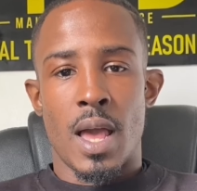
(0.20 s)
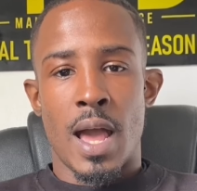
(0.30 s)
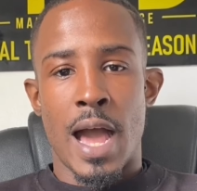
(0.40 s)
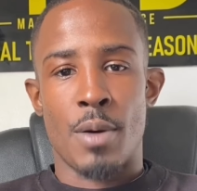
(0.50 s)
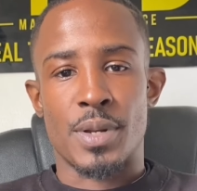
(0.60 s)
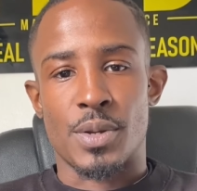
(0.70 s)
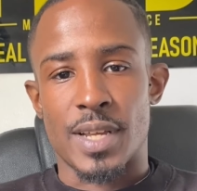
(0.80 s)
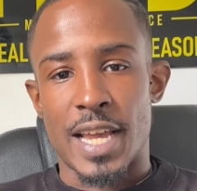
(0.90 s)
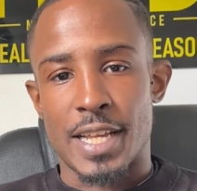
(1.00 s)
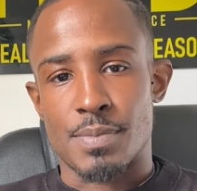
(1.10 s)
How are we doing,
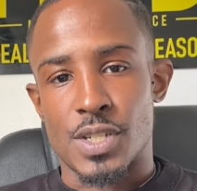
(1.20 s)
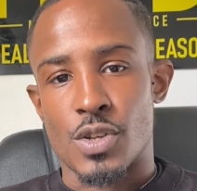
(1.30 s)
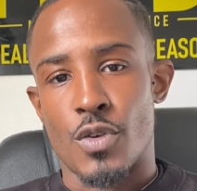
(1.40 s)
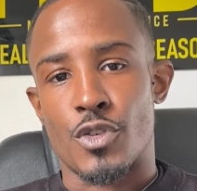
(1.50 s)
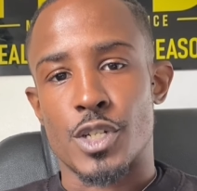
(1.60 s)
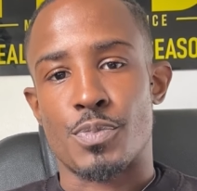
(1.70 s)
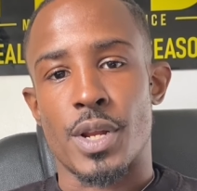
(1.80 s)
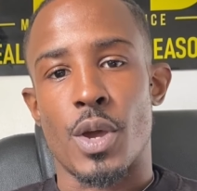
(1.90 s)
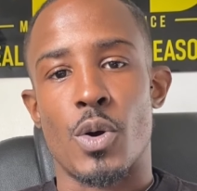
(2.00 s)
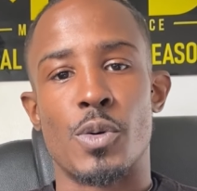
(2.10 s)
guys? Myself, Chris
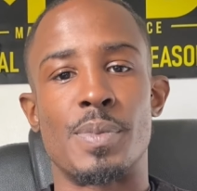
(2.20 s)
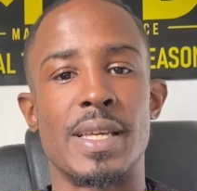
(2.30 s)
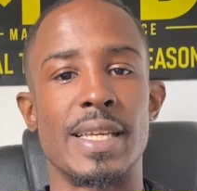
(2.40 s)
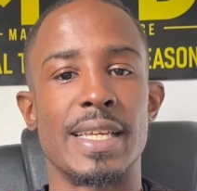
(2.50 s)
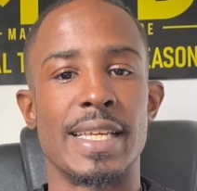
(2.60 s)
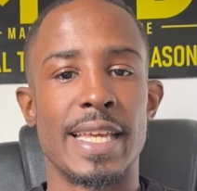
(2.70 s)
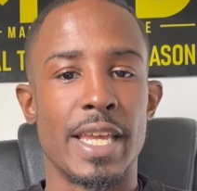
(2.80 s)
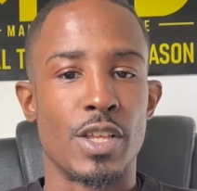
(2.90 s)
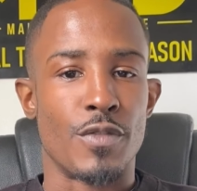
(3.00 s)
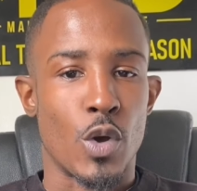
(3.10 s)
Predator, OBE,
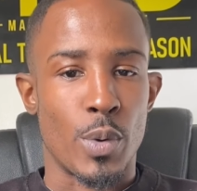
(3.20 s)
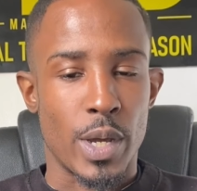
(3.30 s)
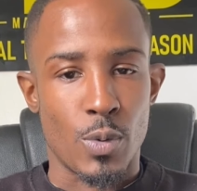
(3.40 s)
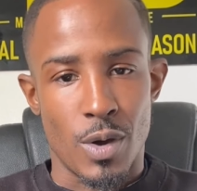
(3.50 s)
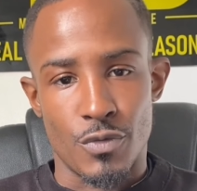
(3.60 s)
hitting you with a quick one.